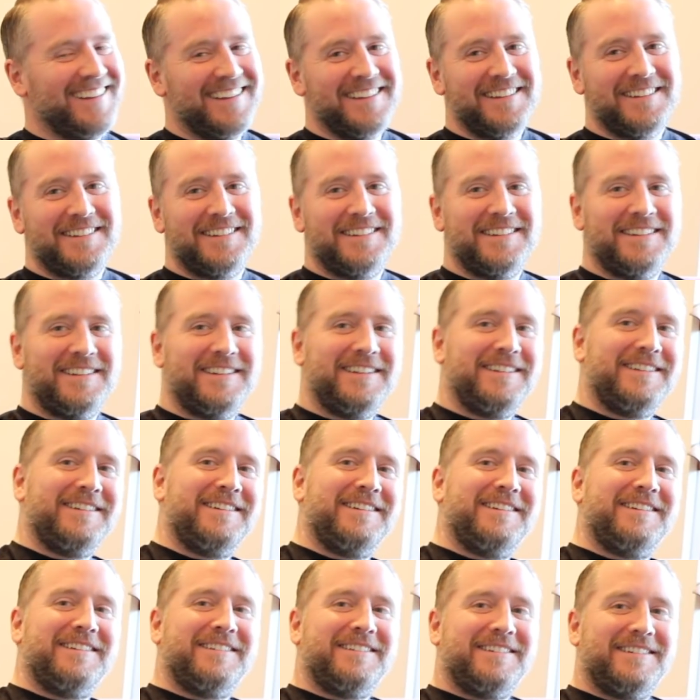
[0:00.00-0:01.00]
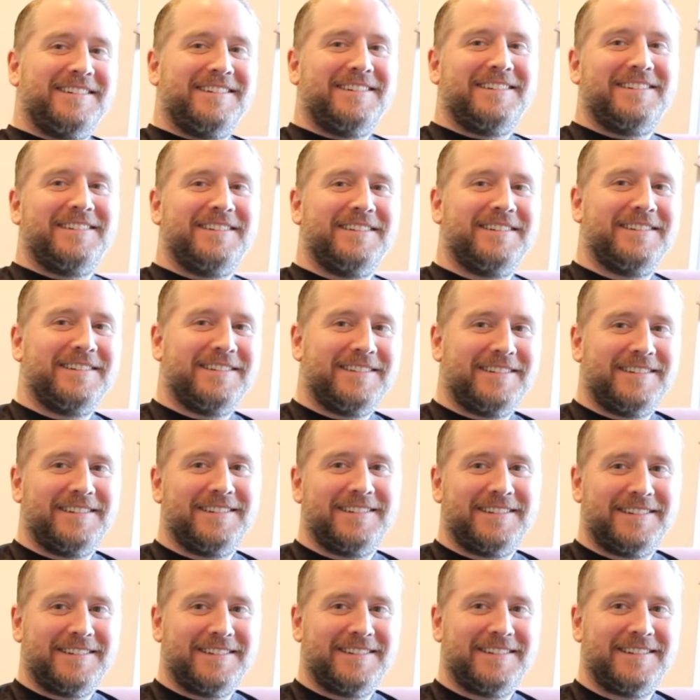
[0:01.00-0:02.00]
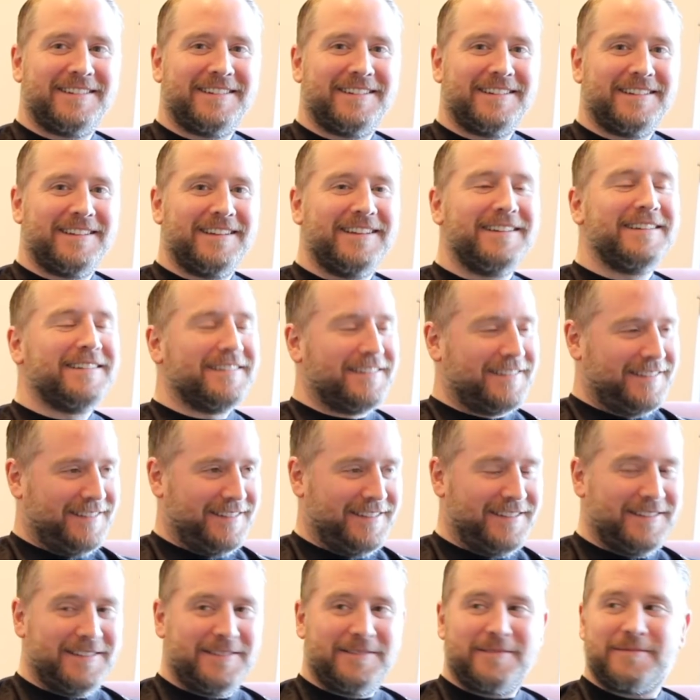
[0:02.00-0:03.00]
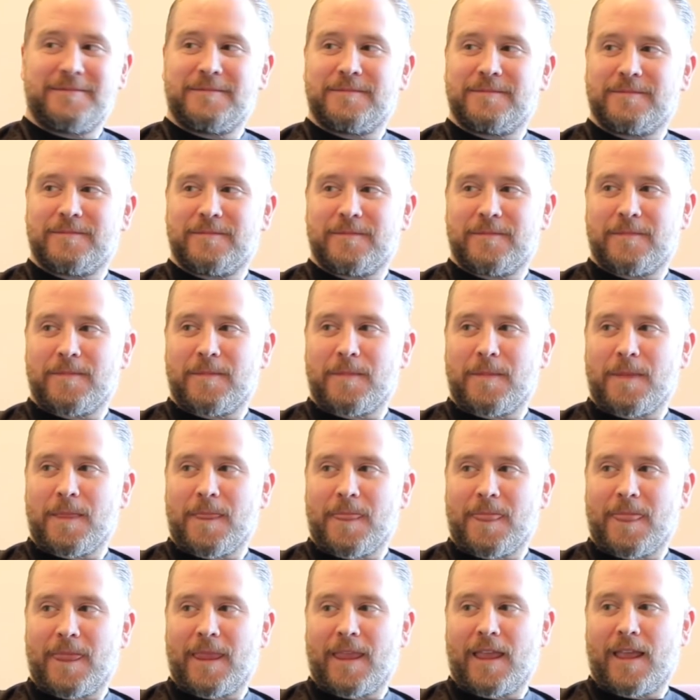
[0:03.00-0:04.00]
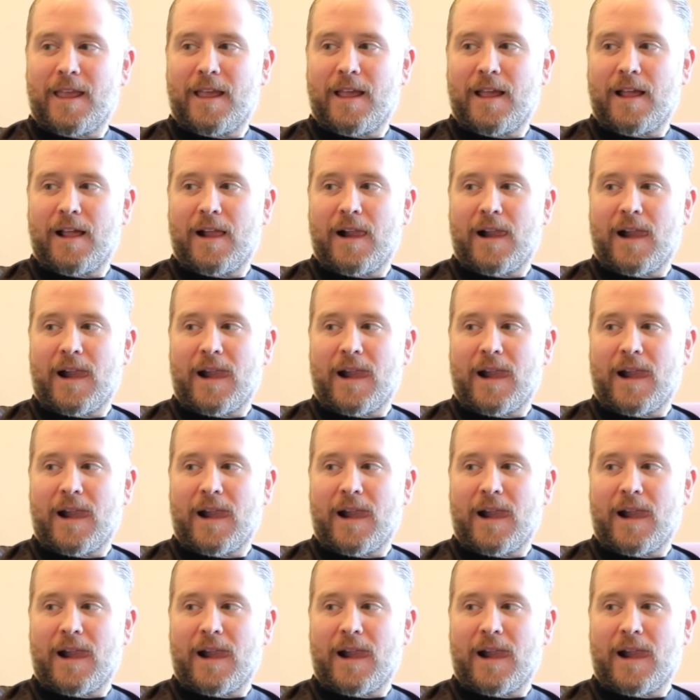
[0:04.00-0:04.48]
[no speech]